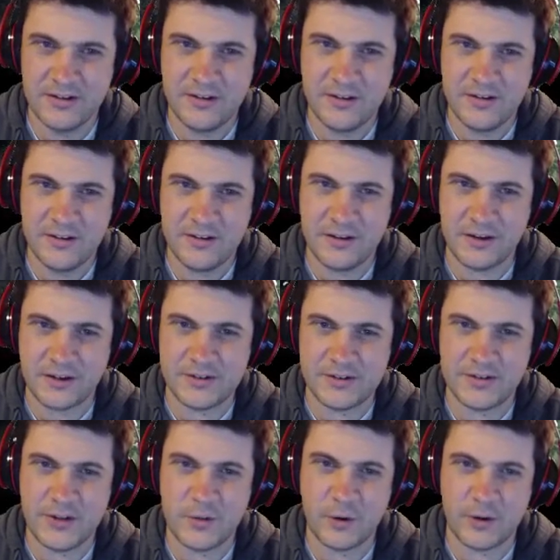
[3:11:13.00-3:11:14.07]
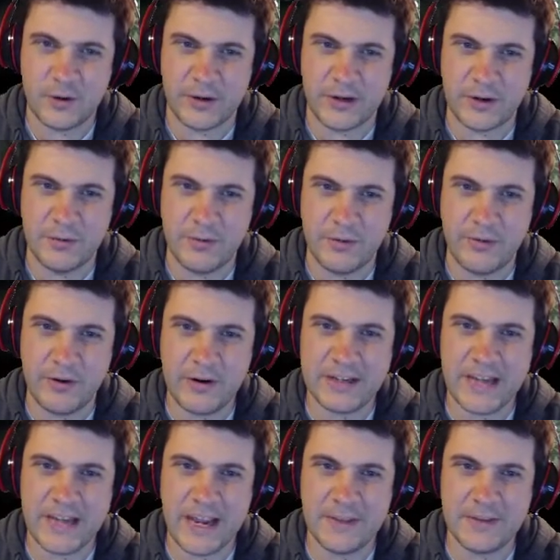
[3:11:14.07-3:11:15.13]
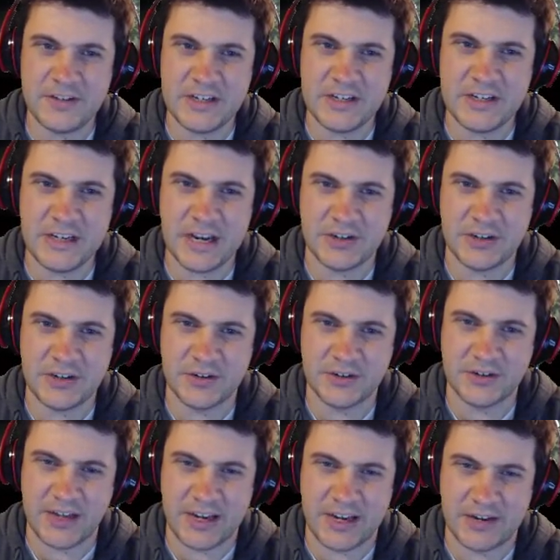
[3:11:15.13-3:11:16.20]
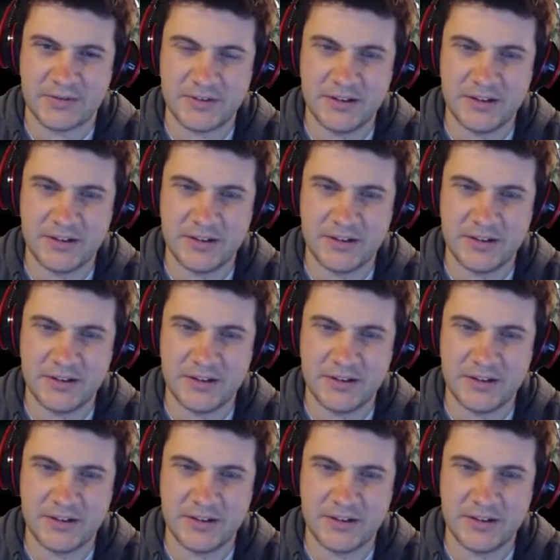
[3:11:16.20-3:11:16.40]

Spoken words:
Look, don't worry. We've already gotten the teenage years saved.